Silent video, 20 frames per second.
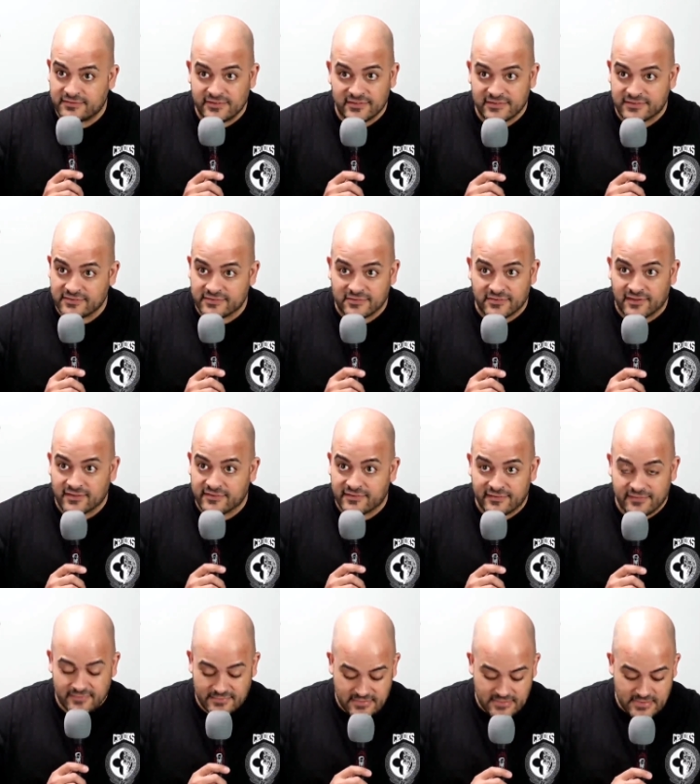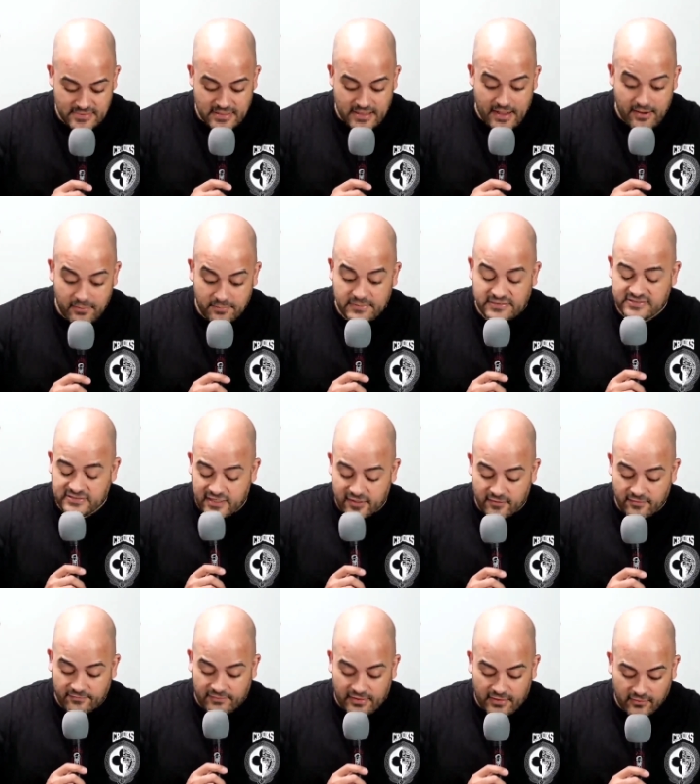Jesus Christ, I would be scared
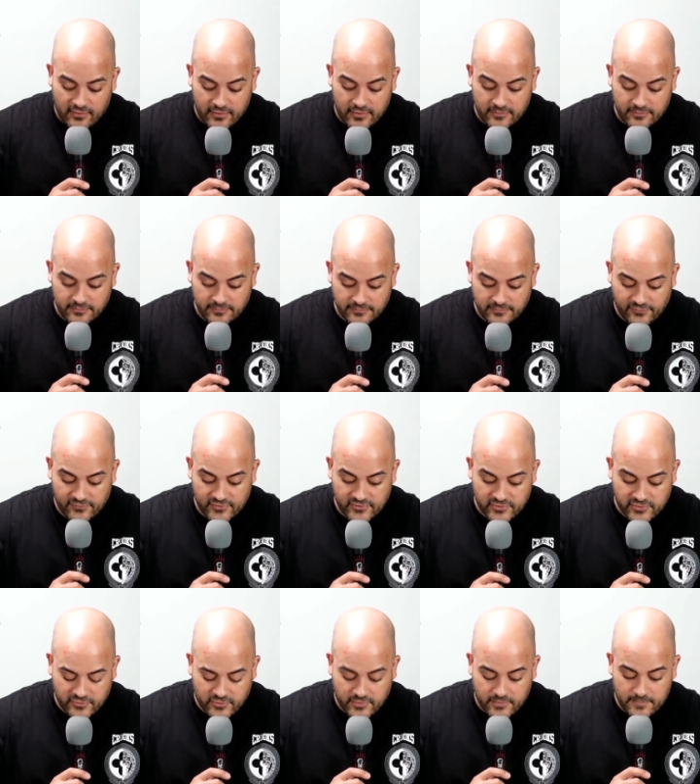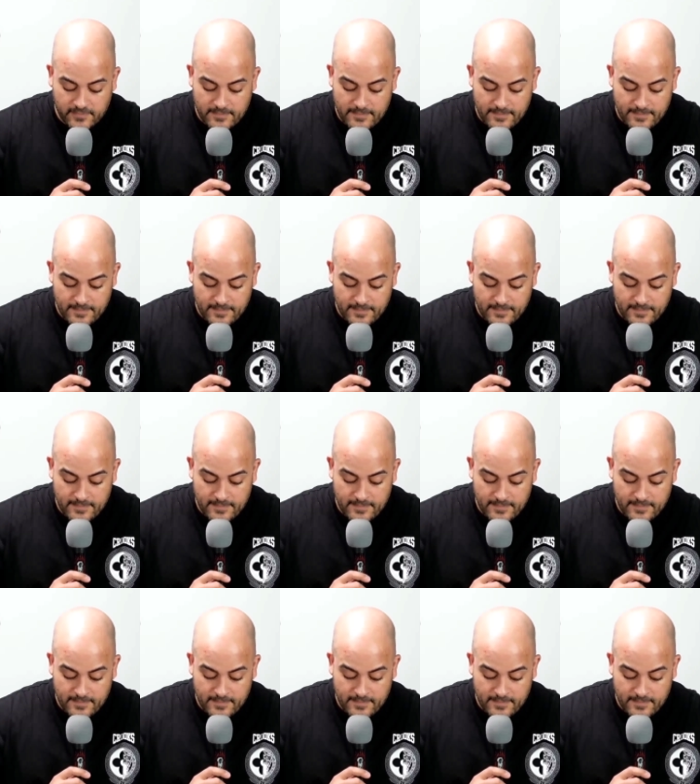to follow him for sure.